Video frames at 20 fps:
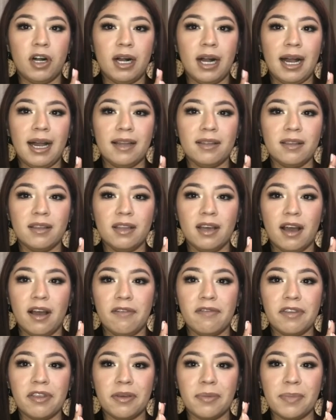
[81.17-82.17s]
I love
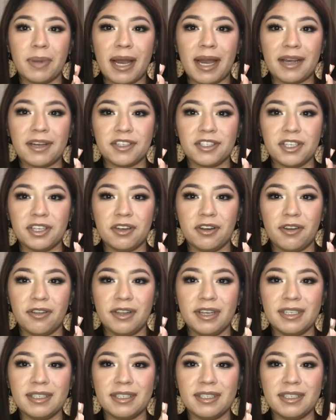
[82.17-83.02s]
the packaging on this.